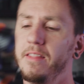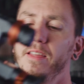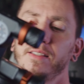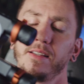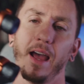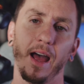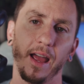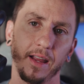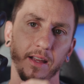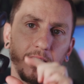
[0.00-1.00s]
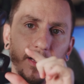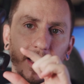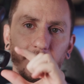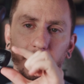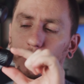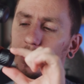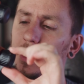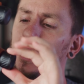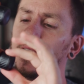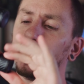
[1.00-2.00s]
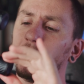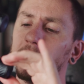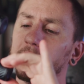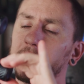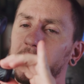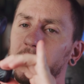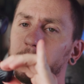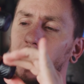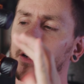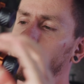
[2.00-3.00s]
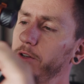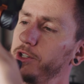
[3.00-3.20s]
this guy to have those little tiny micro